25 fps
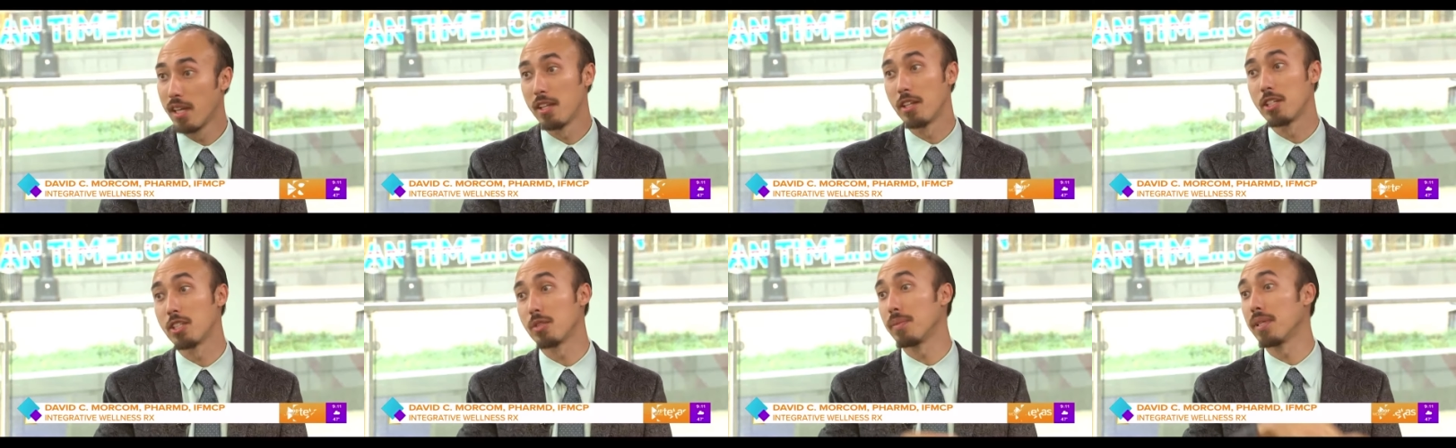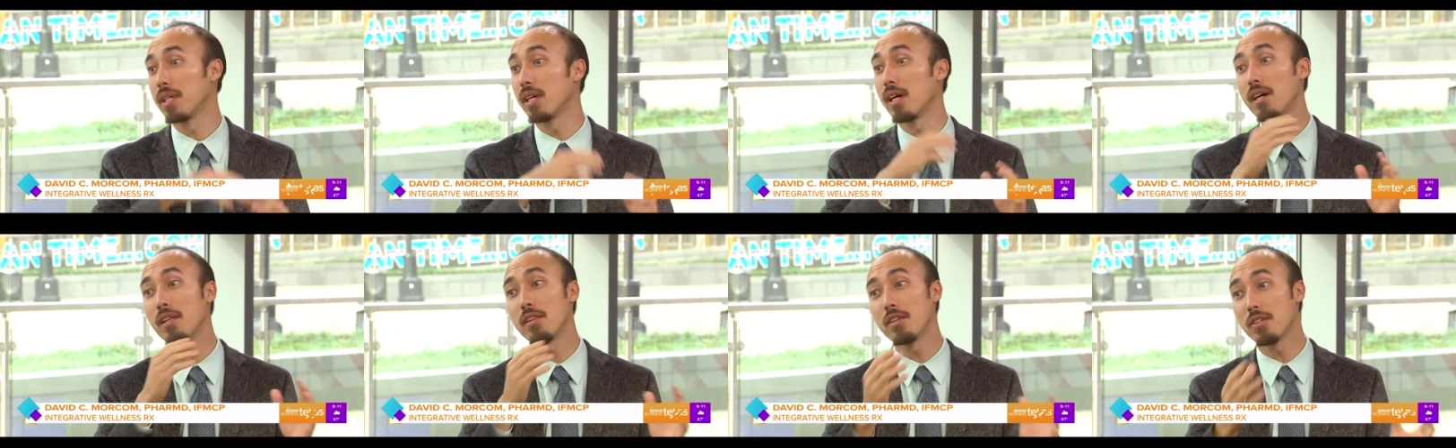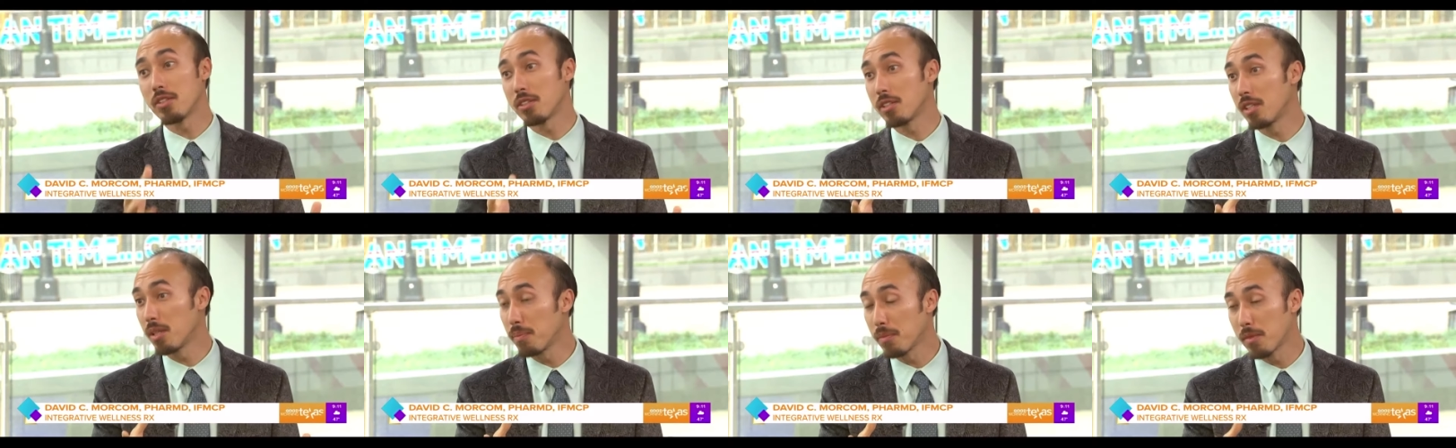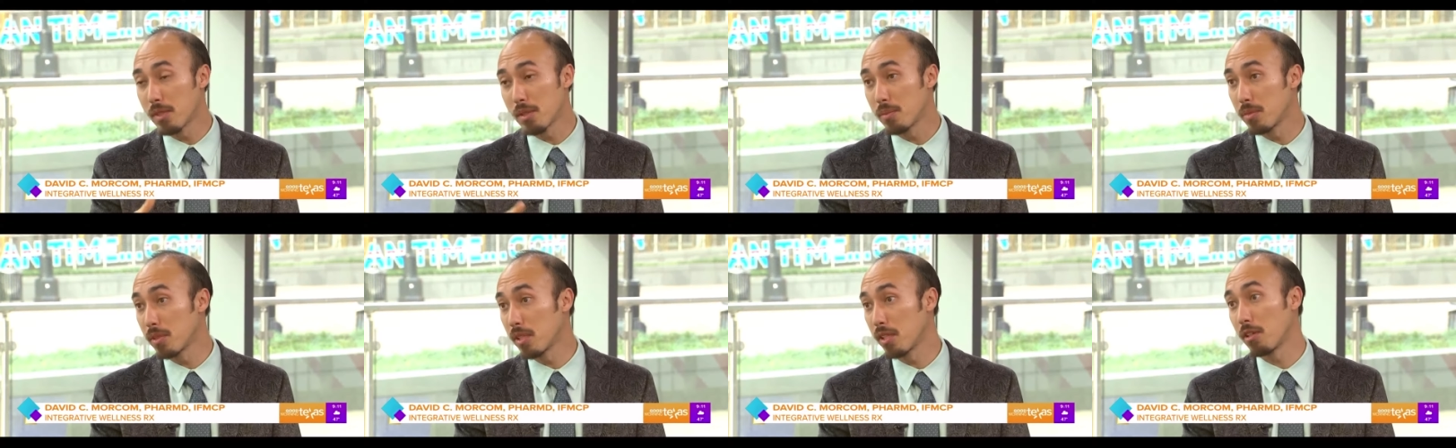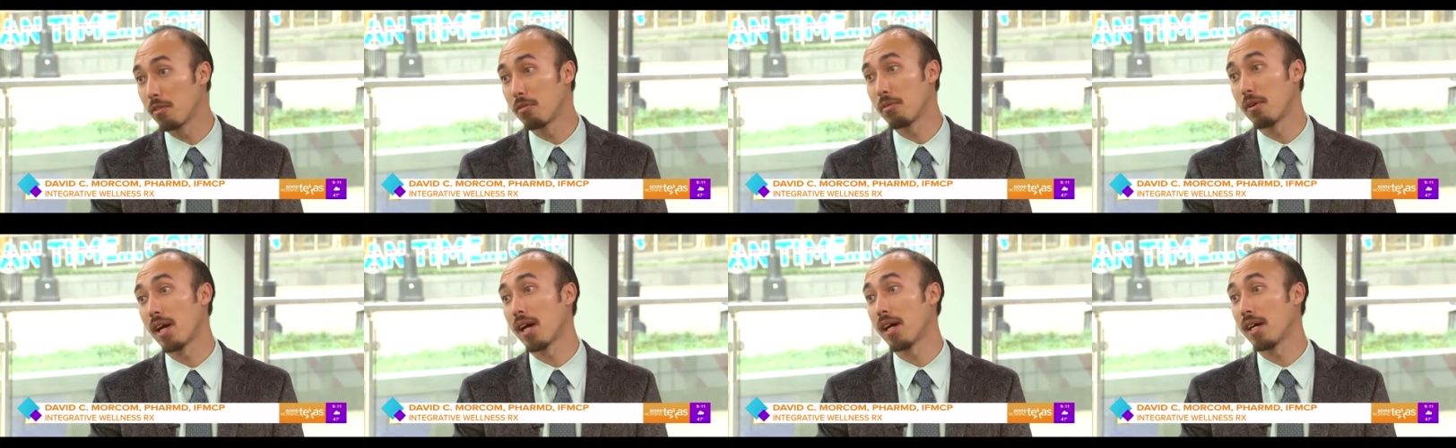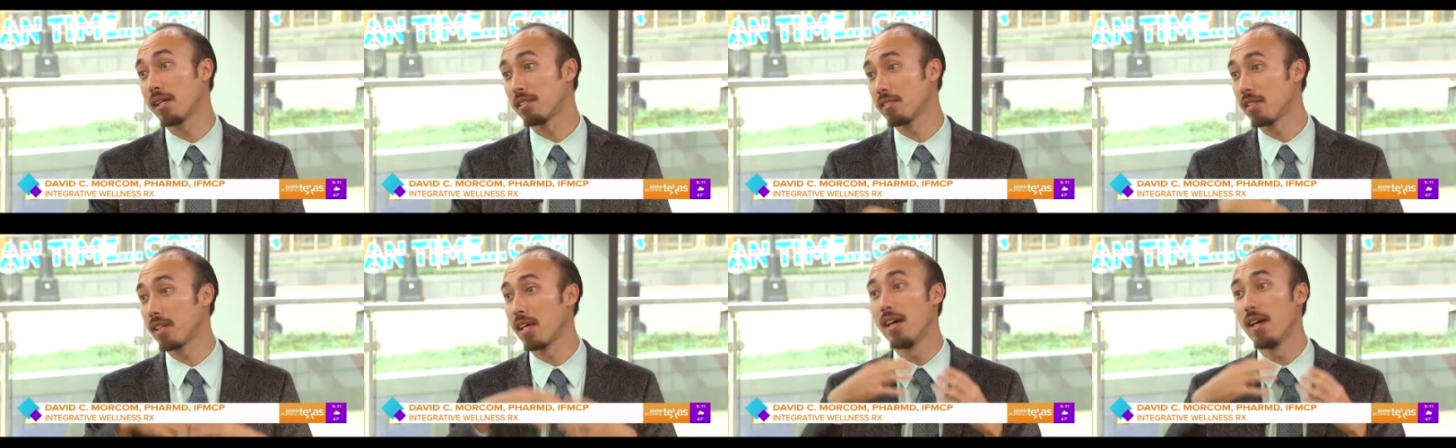there's going to be other symptoms that
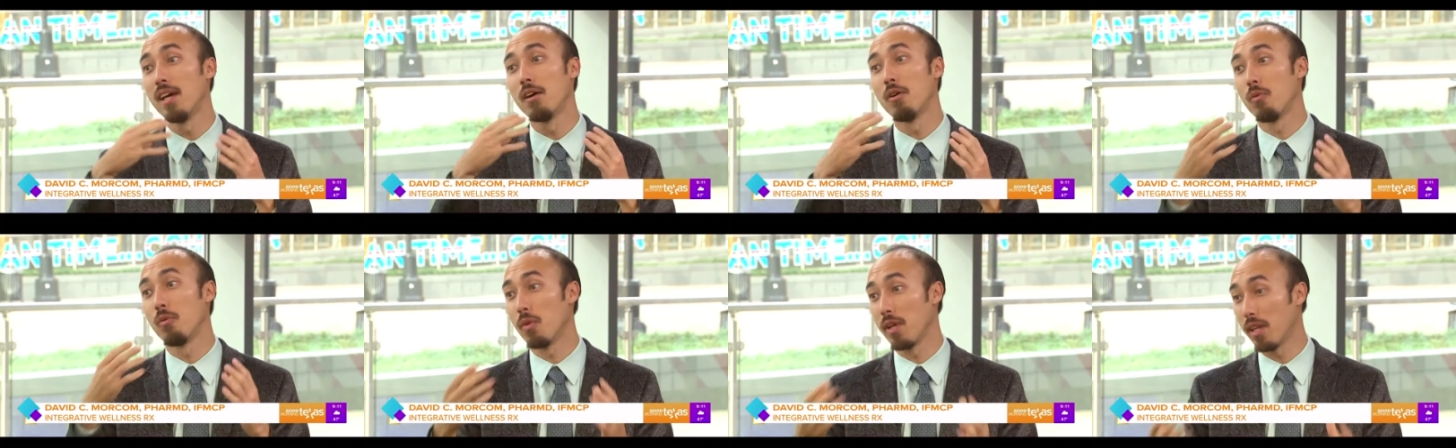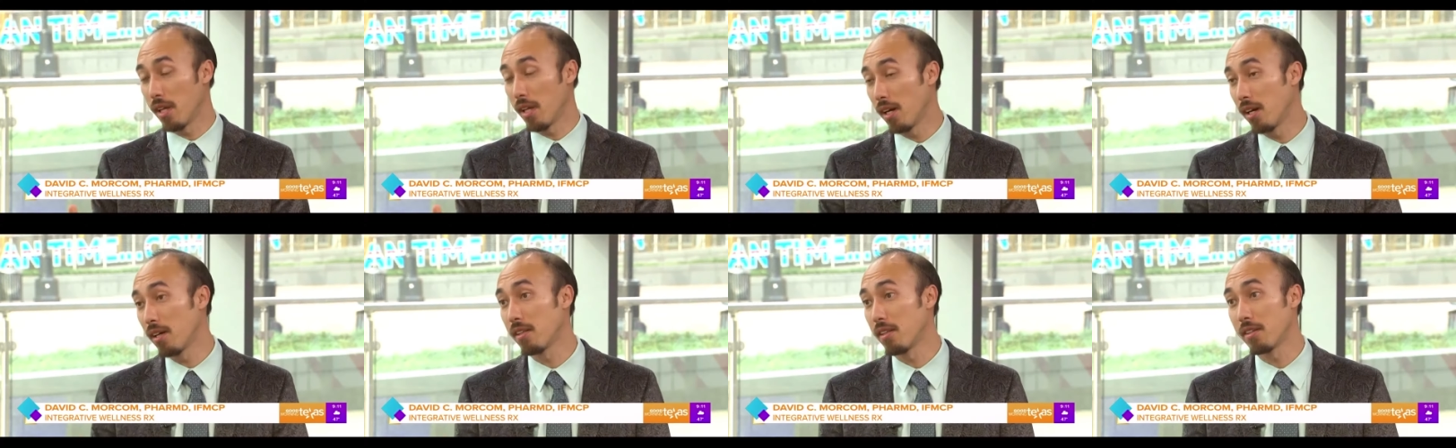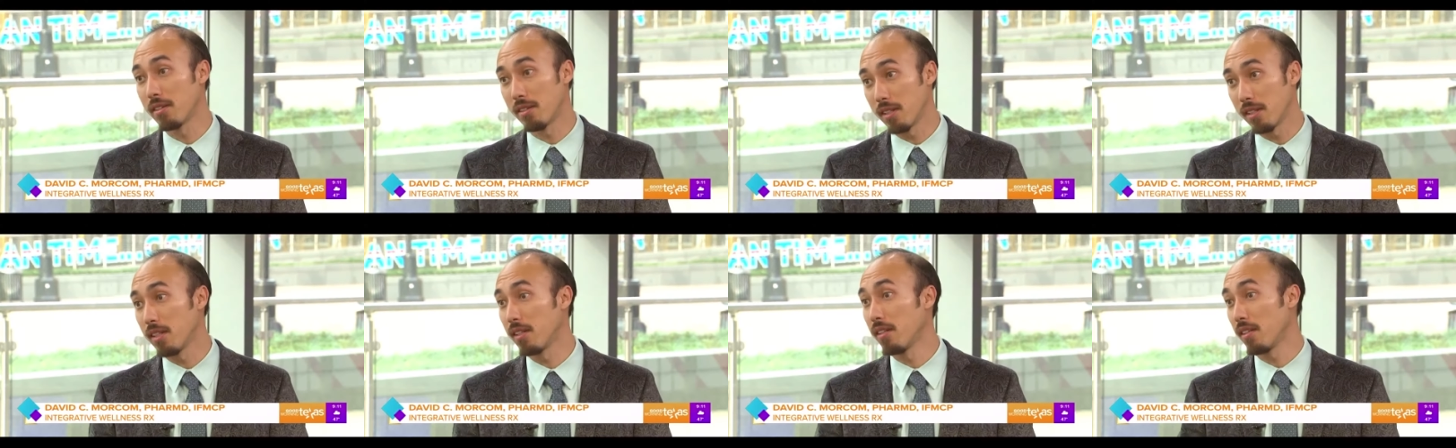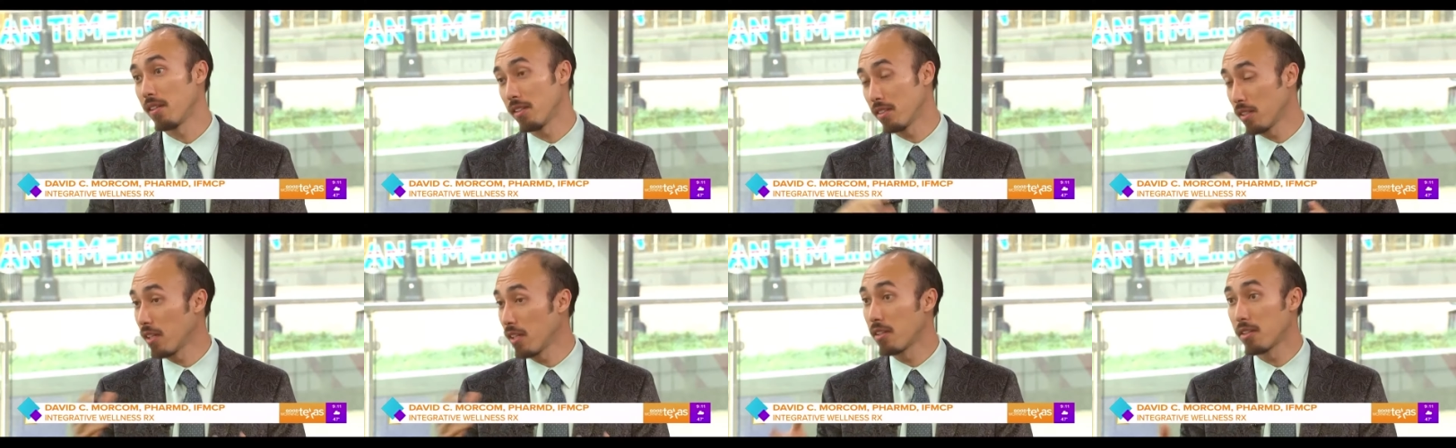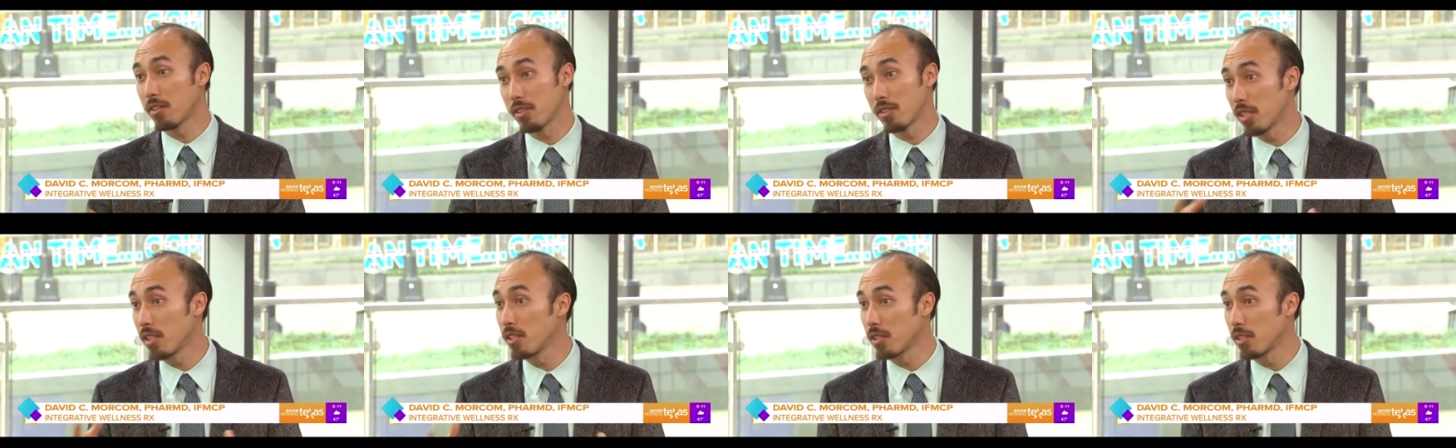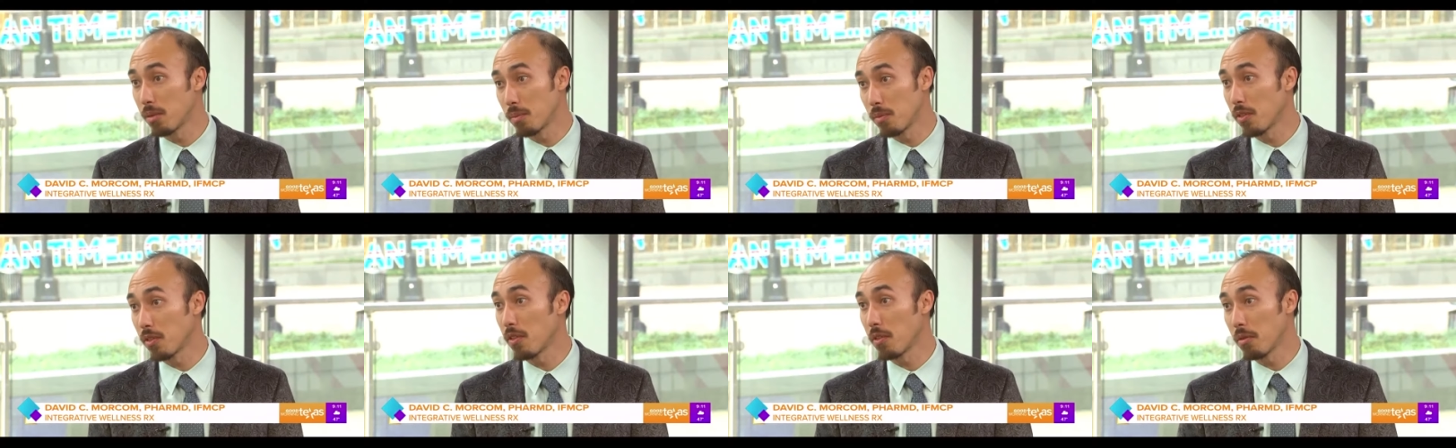arise when other, you know, these other
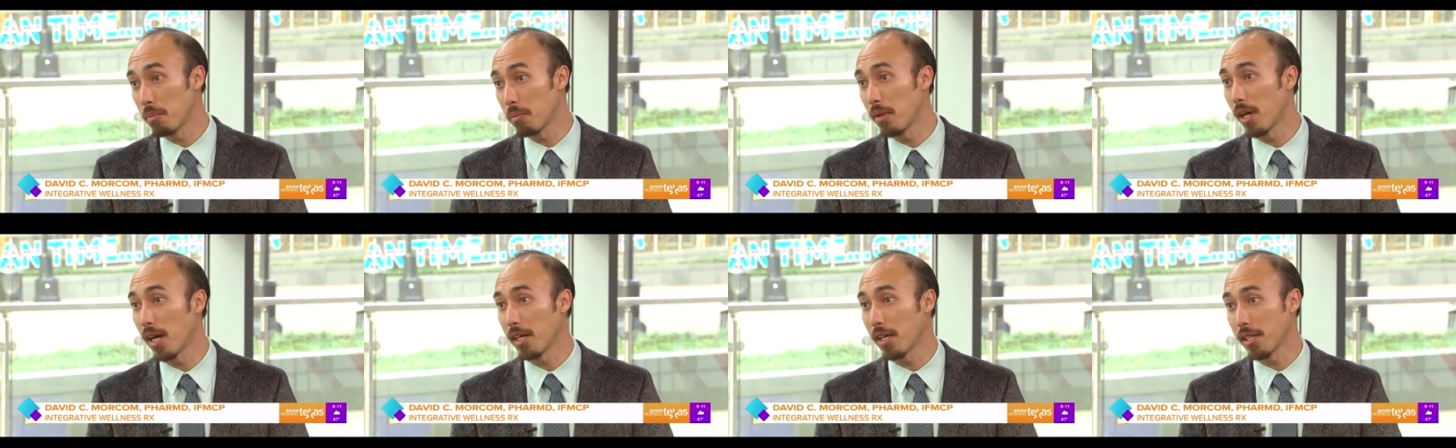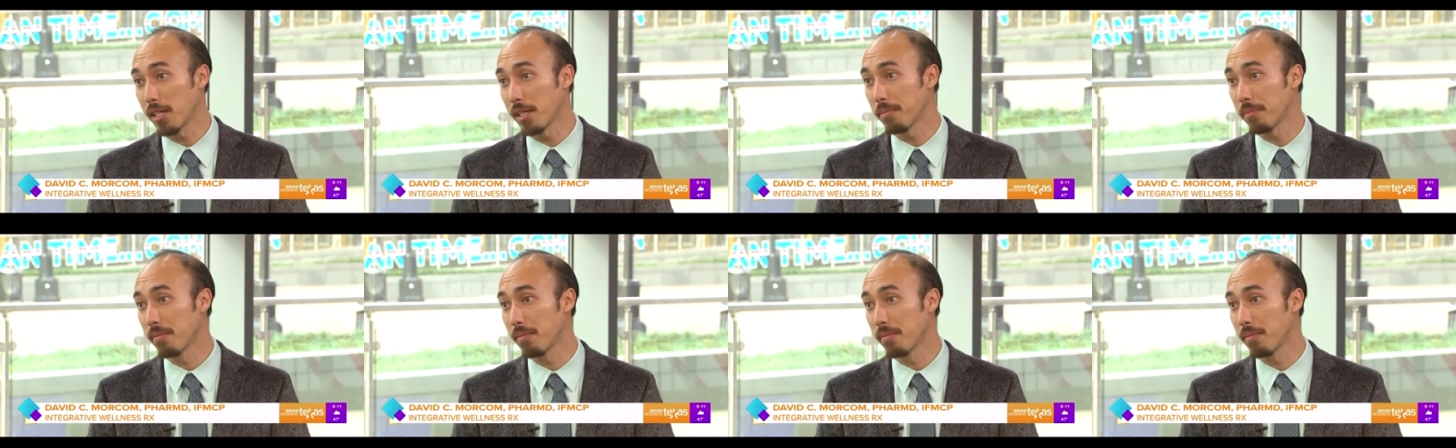systems of the body.